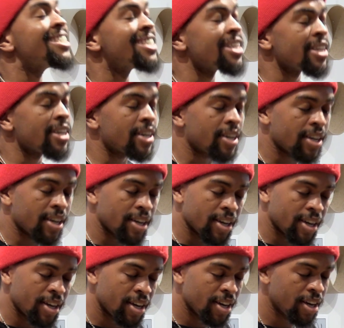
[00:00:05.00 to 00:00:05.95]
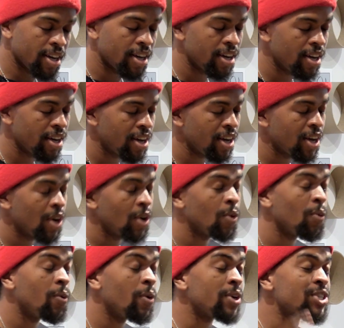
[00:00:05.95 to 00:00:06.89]
Tick.
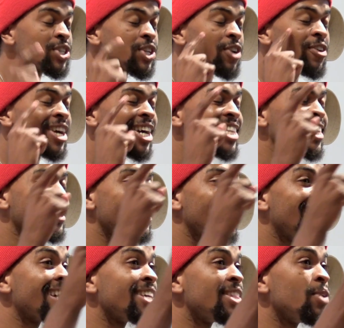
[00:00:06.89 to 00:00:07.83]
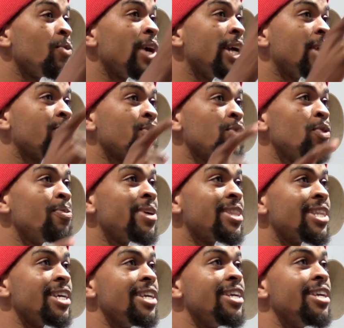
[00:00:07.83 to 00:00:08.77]
While staring at the clock in the waiting room
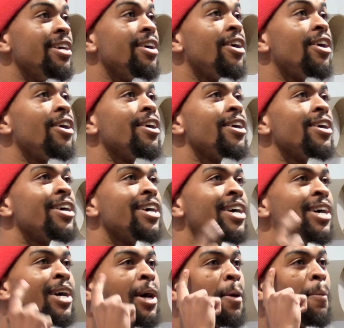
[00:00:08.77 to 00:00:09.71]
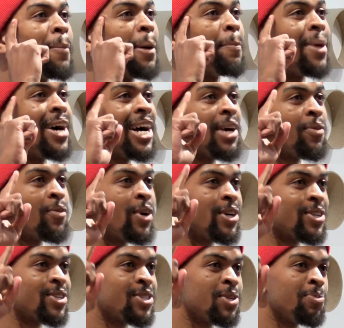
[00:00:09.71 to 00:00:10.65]
at the ER, my mind
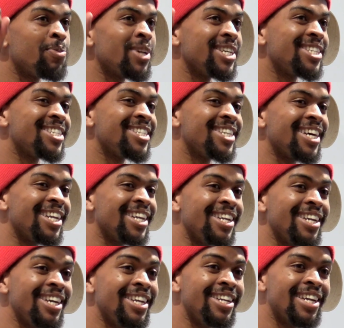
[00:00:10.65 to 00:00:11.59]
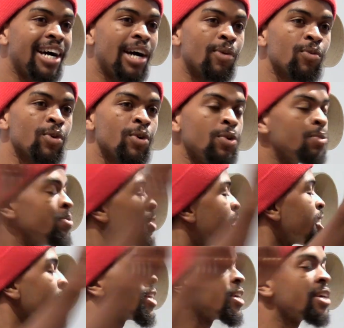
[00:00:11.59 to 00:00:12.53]
wanders to places that it need not roam.
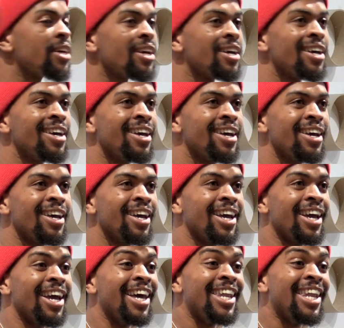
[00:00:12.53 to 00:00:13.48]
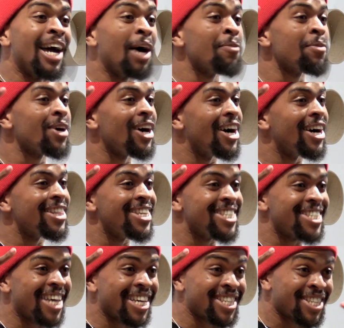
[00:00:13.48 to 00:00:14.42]
Tick. And now I'm caught in
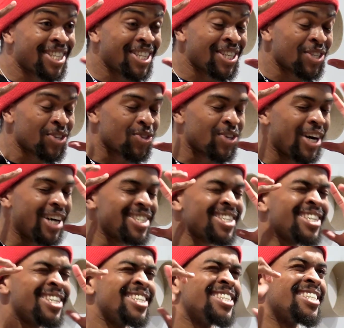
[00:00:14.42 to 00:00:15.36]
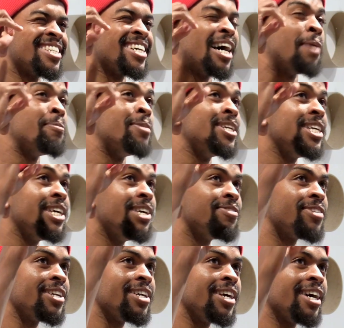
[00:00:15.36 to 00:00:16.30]
these existential thoughts because I
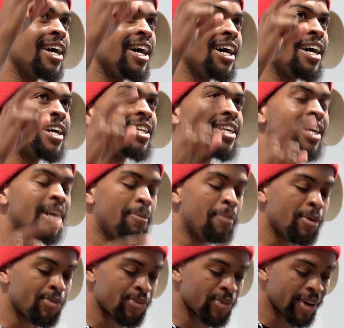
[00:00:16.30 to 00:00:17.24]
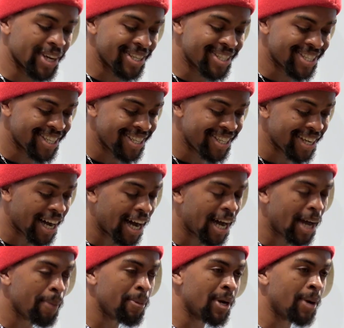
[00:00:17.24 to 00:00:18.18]
believe in God, yet I'm afraid to
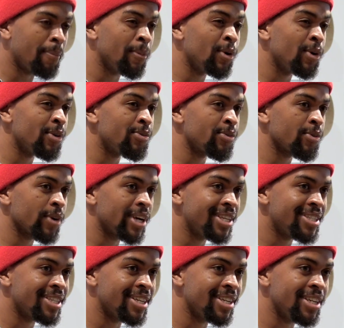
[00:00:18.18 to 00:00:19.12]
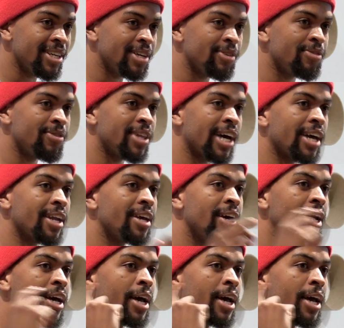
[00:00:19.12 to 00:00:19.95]
die, but I'm more afraid to live. That